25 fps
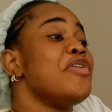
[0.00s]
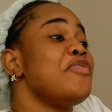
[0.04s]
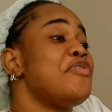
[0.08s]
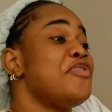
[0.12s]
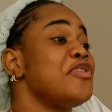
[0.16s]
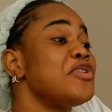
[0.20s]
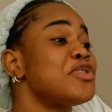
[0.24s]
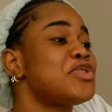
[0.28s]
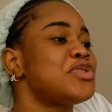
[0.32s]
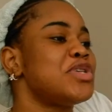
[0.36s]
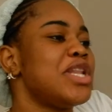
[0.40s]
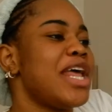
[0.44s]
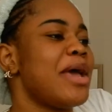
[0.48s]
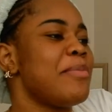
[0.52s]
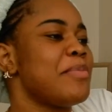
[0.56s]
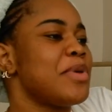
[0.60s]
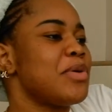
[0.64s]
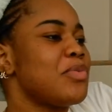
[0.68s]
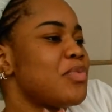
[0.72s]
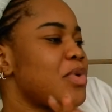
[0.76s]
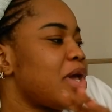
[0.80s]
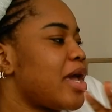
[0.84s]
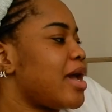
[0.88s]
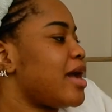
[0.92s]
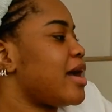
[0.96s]
refused to let me
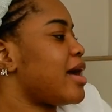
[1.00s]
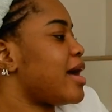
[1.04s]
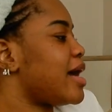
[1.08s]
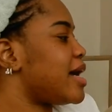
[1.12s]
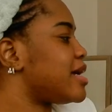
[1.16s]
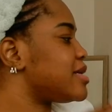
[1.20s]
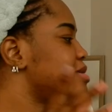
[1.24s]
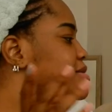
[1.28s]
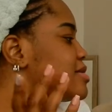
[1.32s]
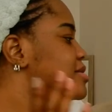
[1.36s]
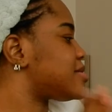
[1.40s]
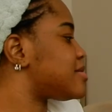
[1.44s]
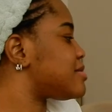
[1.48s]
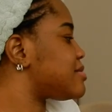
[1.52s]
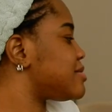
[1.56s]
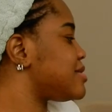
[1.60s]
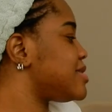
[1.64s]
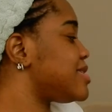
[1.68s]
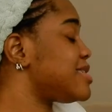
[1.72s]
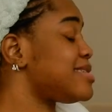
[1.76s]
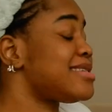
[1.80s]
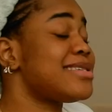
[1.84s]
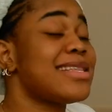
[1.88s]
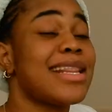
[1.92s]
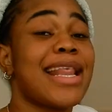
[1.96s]
wear hers
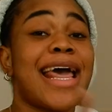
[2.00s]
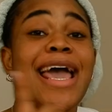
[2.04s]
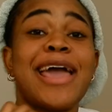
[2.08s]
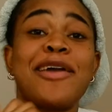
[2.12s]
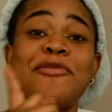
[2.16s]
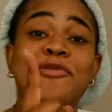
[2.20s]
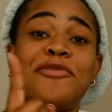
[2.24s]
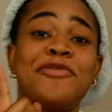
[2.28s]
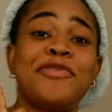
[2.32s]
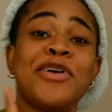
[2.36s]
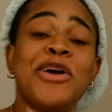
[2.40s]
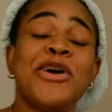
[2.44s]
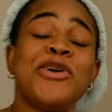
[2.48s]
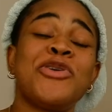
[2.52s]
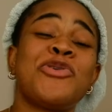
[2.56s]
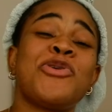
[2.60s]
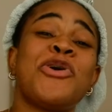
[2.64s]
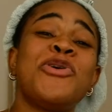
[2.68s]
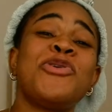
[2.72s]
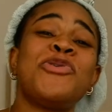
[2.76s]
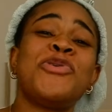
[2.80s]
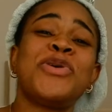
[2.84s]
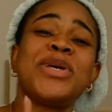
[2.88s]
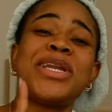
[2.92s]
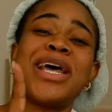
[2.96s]
this life,
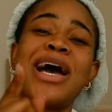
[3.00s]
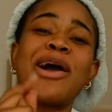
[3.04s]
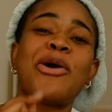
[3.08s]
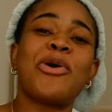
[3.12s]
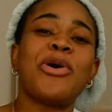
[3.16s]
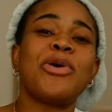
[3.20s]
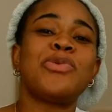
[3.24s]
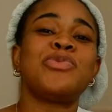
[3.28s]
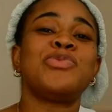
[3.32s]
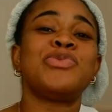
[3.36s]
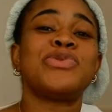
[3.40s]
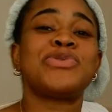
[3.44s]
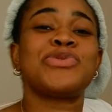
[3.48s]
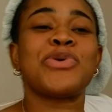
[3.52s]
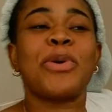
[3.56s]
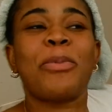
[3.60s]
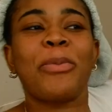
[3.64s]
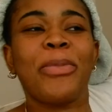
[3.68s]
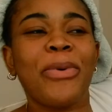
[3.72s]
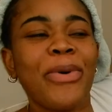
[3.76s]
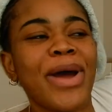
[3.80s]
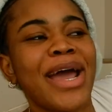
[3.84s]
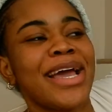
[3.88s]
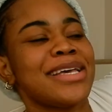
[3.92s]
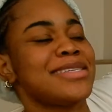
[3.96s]
not knowing that God will
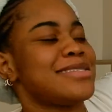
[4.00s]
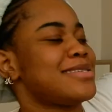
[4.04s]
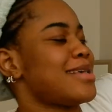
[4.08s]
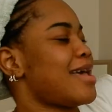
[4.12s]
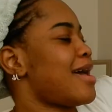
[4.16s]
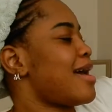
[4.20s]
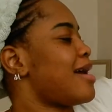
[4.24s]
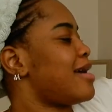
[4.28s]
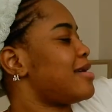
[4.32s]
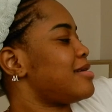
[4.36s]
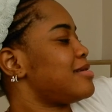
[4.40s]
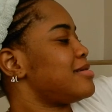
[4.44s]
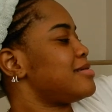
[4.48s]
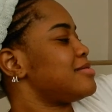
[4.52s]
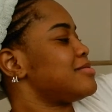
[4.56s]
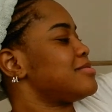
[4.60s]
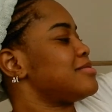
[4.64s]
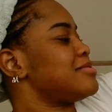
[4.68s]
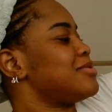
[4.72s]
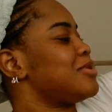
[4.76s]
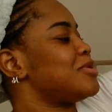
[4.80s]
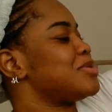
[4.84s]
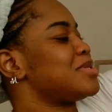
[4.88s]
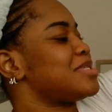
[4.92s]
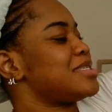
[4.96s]
surprise her.
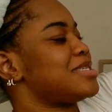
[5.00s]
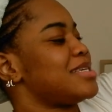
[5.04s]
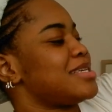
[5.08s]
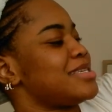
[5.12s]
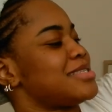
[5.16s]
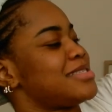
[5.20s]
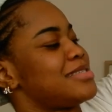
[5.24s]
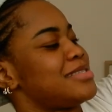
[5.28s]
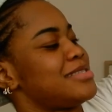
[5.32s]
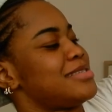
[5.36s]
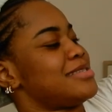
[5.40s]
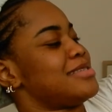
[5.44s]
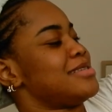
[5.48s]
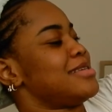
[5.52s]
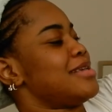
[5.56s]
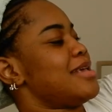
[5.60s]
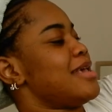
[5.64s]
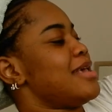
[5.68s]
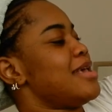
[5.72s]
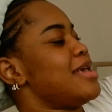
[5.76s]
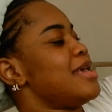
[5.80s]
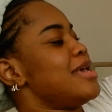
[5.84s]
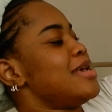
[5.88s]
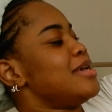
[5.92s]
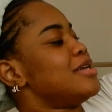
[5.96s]
Yes.
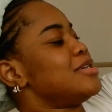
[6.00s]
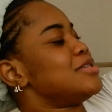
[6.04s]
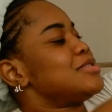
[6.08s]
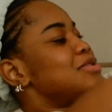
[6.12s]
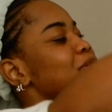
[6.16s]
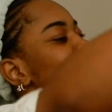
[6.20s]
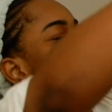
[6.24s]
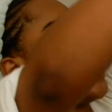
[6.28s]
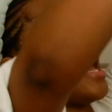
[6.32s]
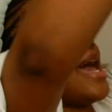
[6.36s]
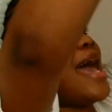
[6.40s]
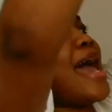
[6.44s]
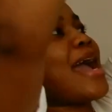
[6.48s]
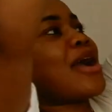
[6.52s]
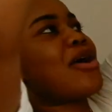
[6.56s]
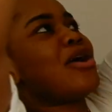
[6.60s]
So yeah,